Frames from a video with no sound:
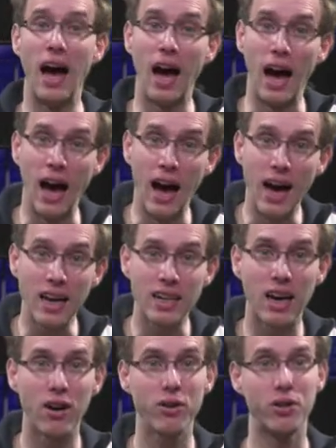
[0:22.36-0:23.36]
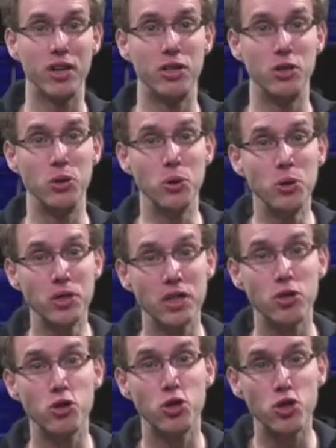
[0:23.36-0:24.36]
and how you can use it to
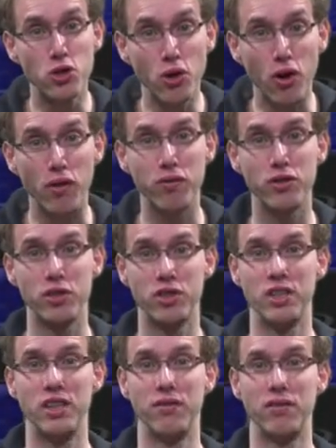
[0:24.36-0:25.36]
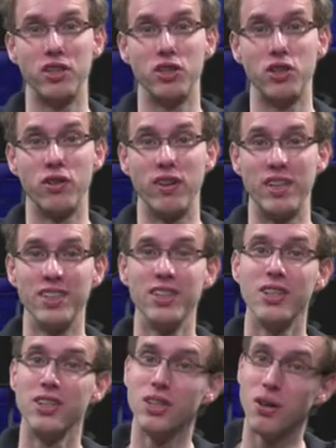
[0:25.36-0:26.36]
solve such a differential equation.
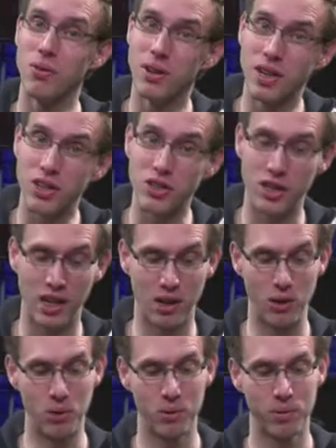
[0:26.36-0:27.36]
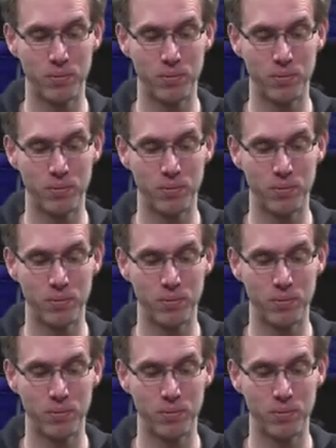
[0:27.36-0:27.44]
So let us take a look.